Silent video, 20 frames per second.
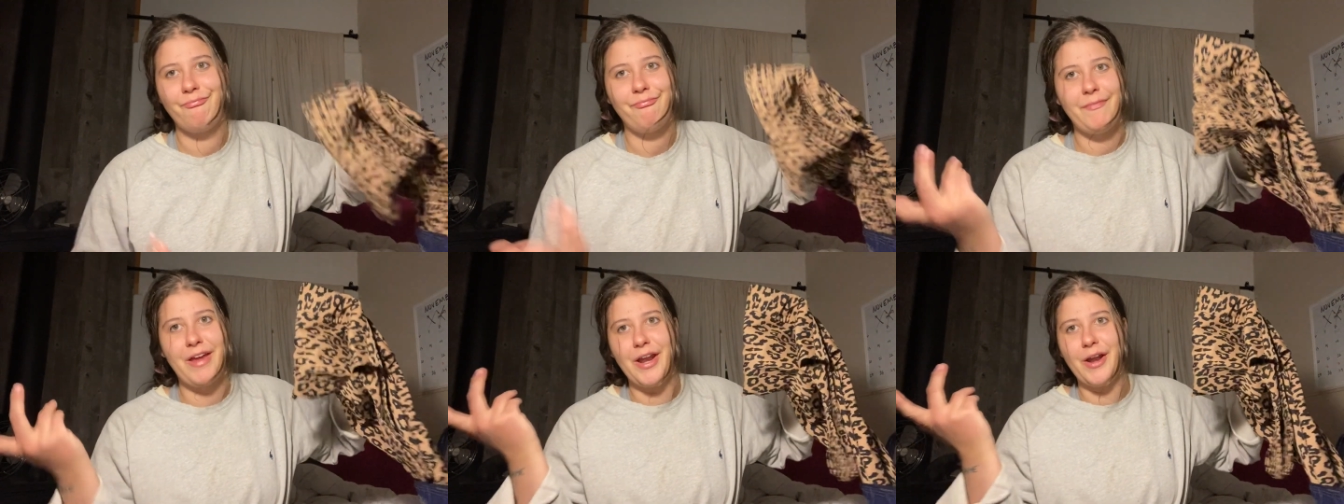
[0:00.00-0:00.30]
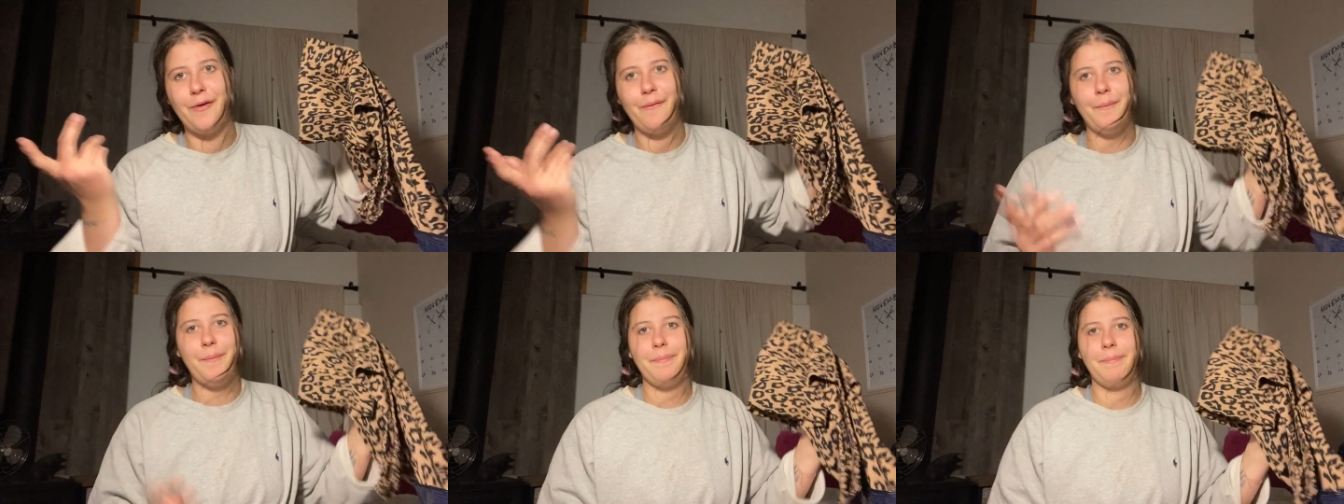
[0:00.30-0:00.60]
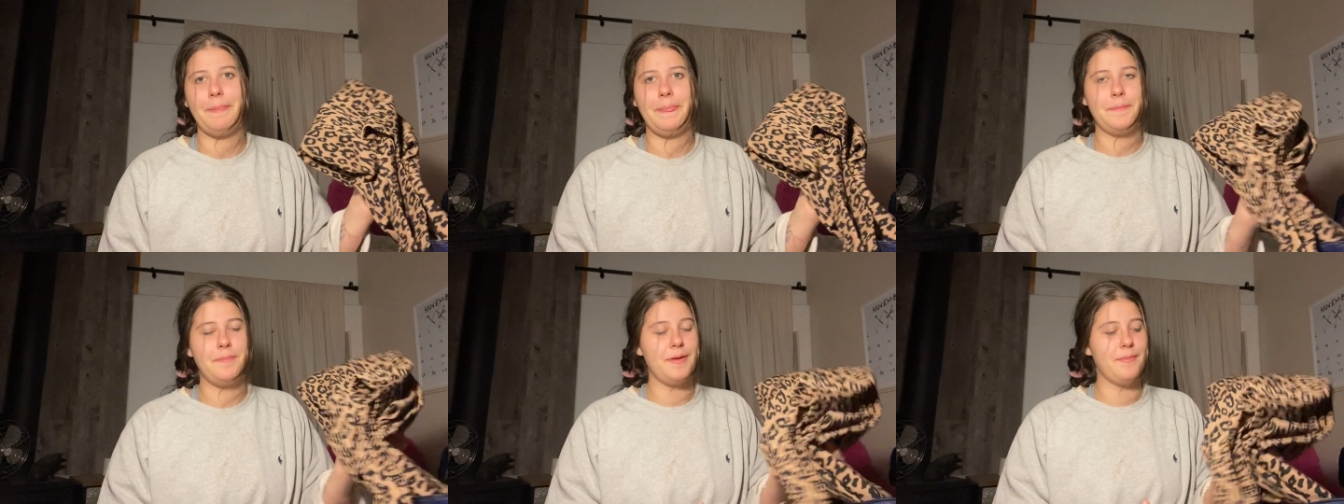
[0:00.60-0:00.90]
You know,
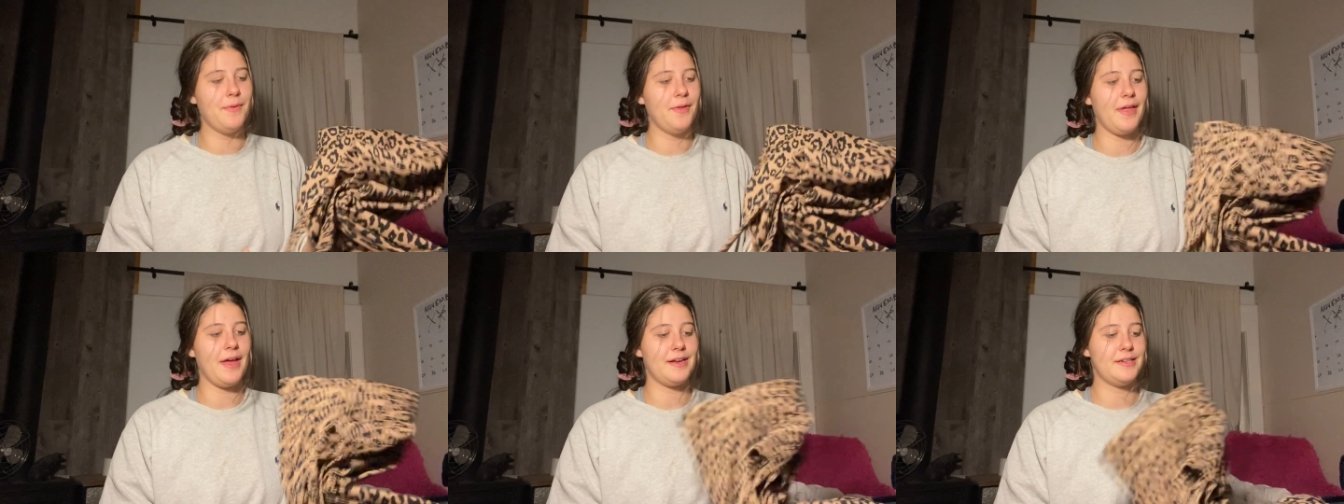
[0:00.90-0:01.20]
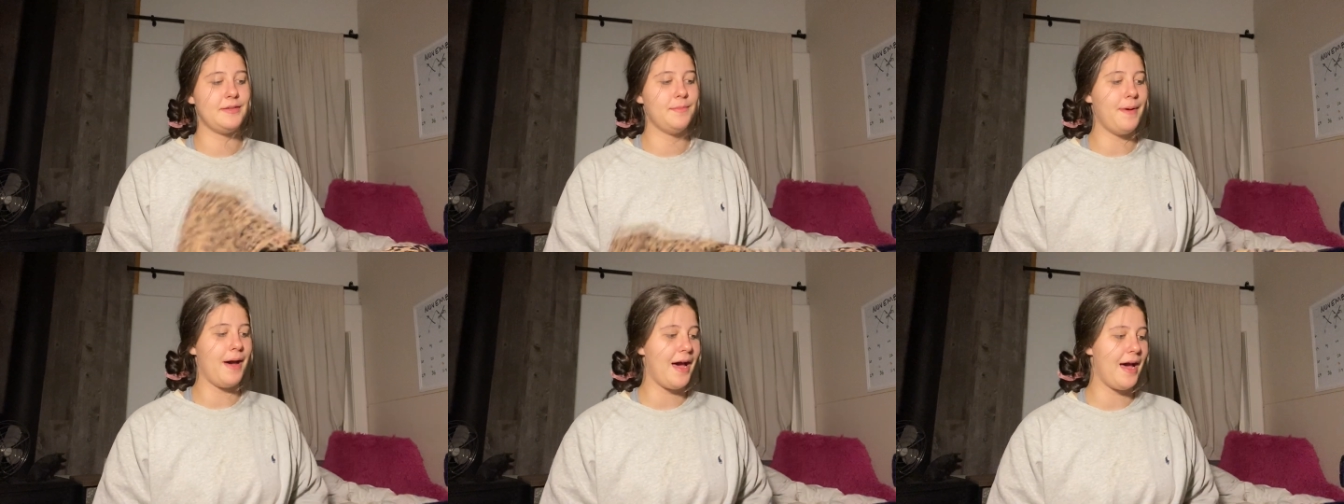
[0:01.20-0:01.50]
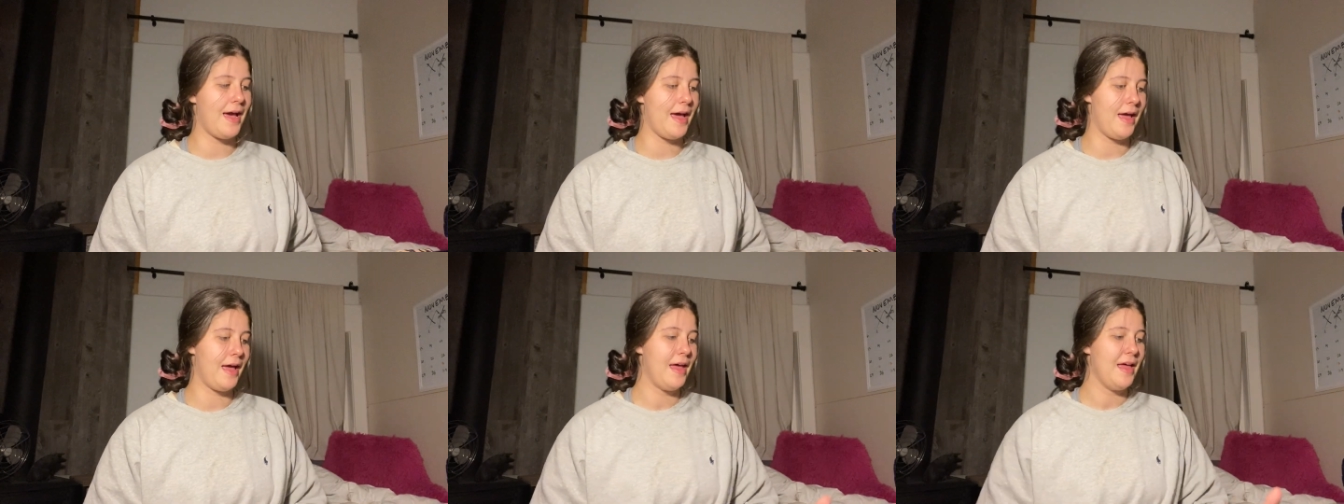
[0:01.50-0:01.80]
people like to
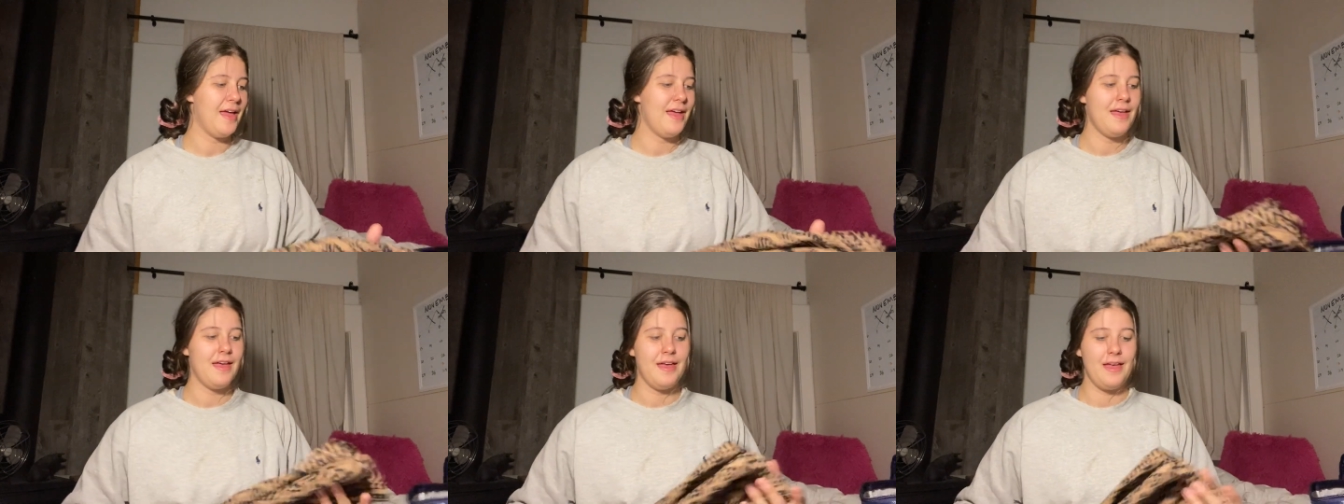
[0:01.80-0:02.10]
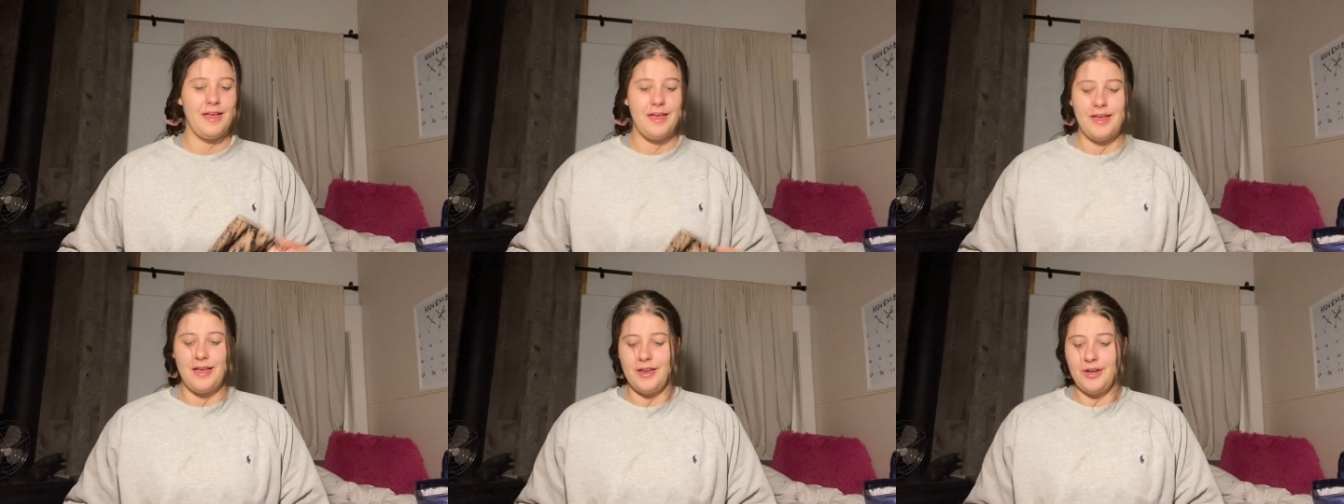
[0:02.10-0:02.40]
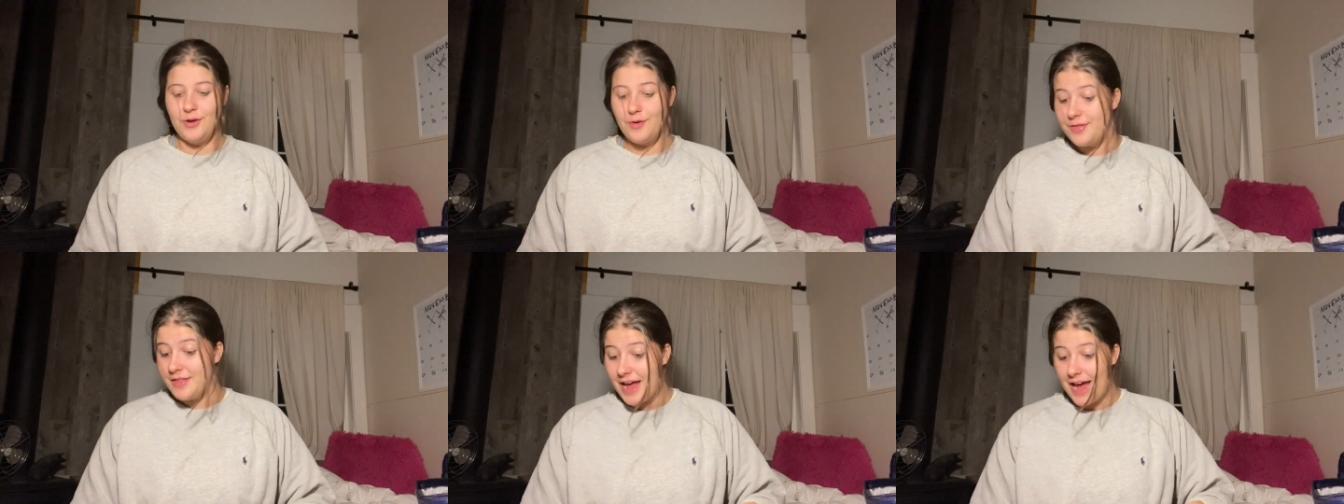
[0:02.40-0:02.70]
buy
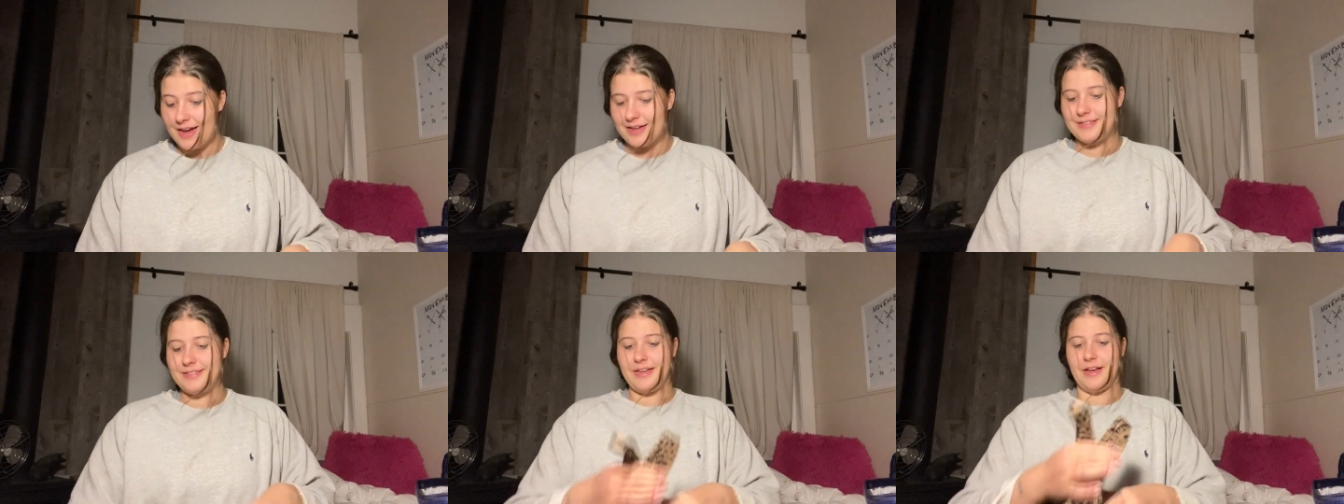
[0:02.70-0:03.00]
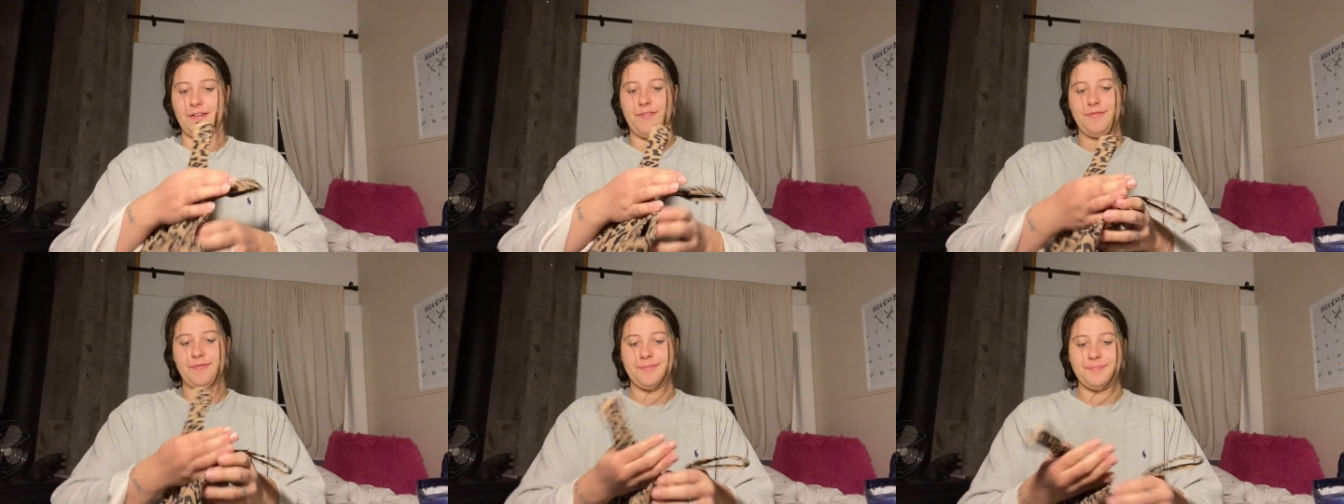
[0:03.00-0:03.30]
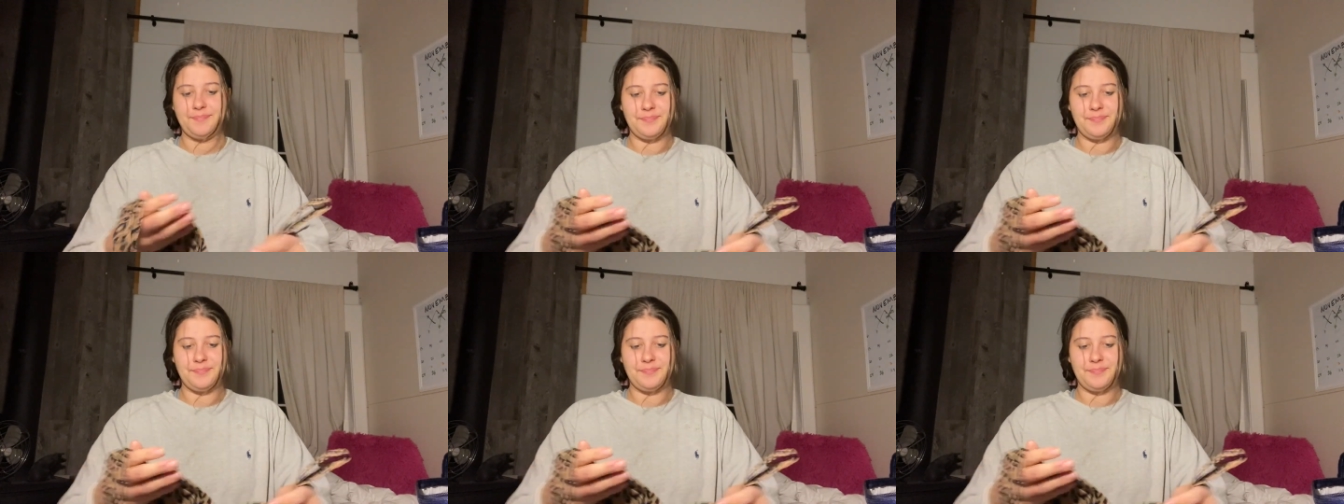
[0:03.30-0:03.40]
new tag stuff.